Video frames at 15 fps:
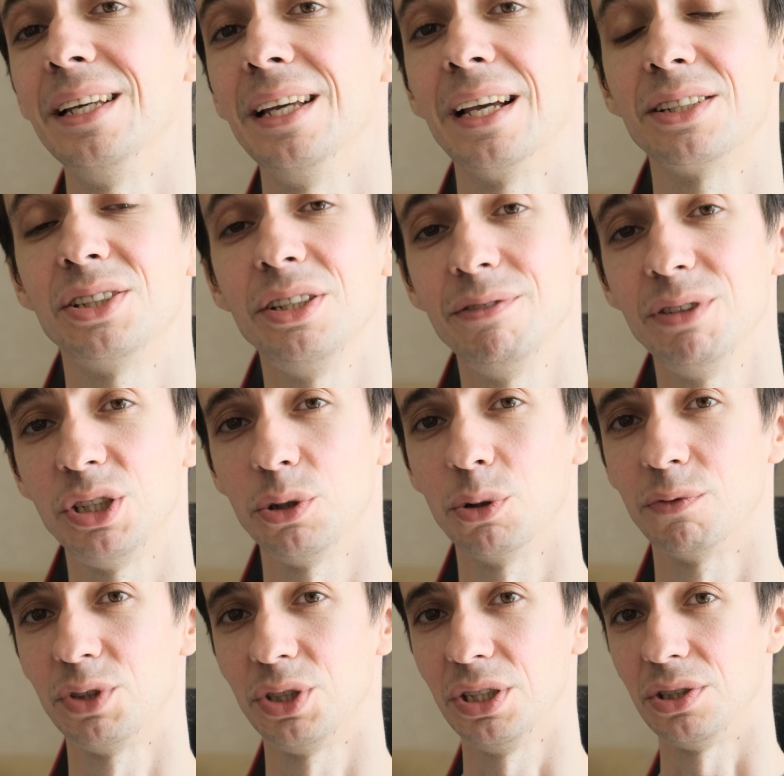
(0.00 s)
activity
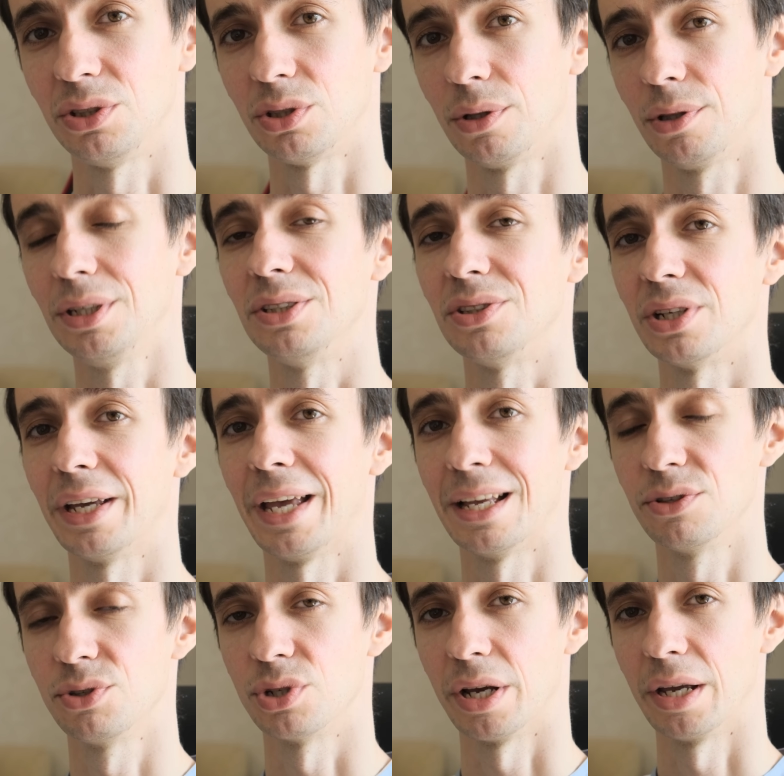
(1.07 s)
of this
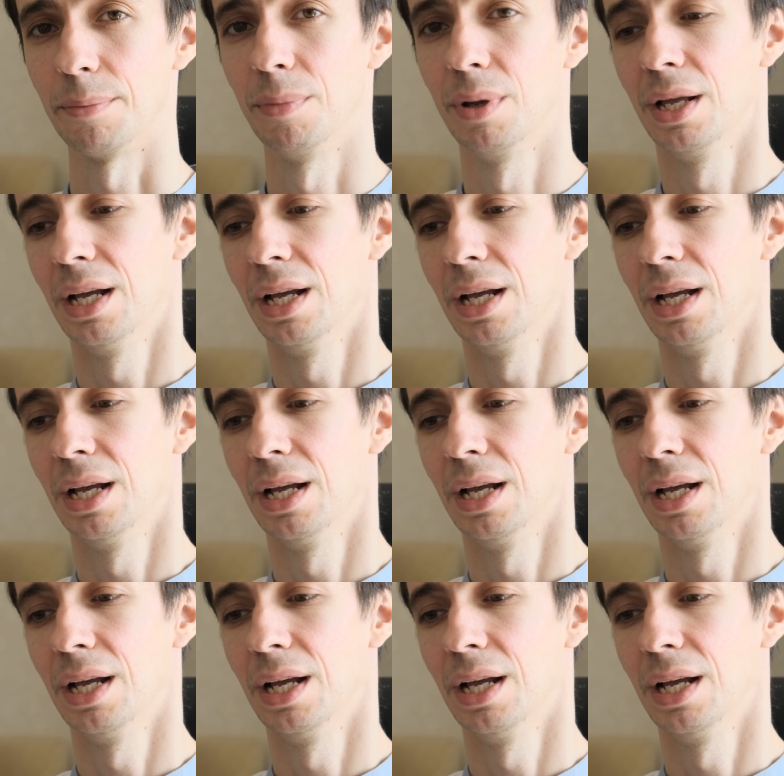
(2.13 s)
enzyme.